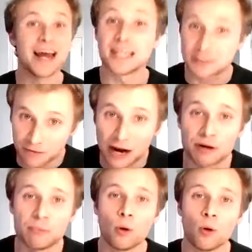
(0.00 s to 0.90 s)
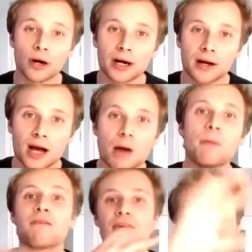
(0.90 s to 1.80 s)
it's very boring.
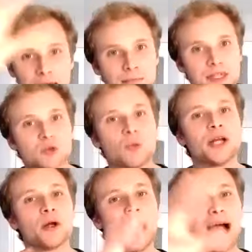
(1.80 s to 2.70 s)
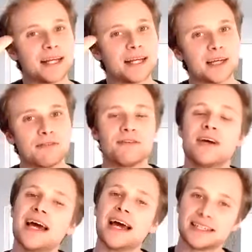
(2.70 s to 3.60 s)
But if I keep this window active,
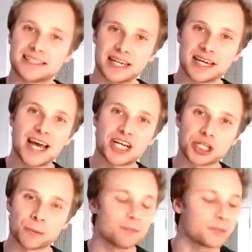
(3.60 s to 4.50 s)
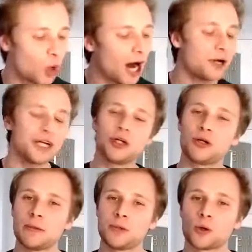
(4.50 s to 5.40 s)
it's engaging. So how can you
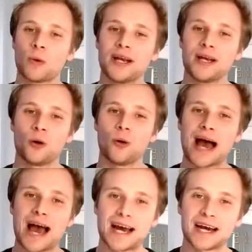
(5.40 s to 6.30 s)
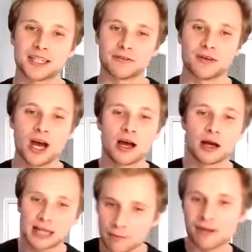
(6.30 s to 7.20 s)
keep your window active?
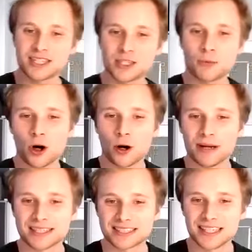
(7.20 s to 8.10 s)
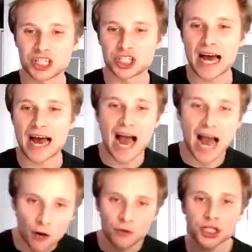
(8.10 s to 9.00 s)
Give me some comments in the chat.
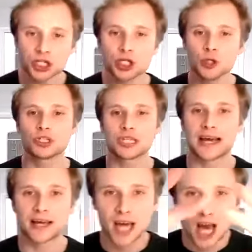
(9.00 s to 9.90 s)
How do you think